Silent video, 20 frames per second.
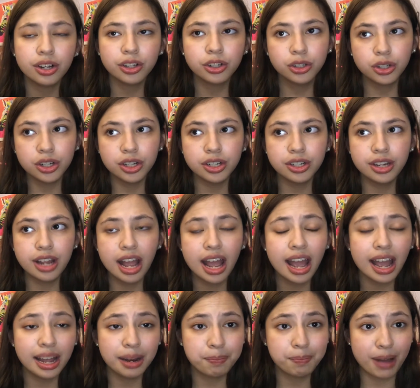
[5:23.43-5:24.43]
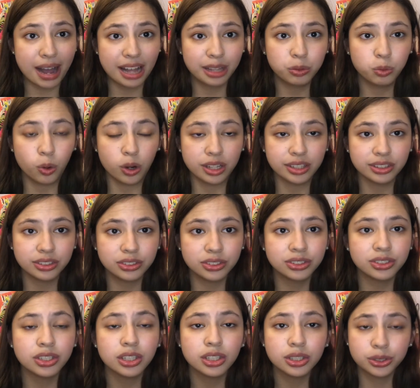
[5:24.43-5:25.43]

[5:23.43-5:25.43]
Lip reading: good and bad ones.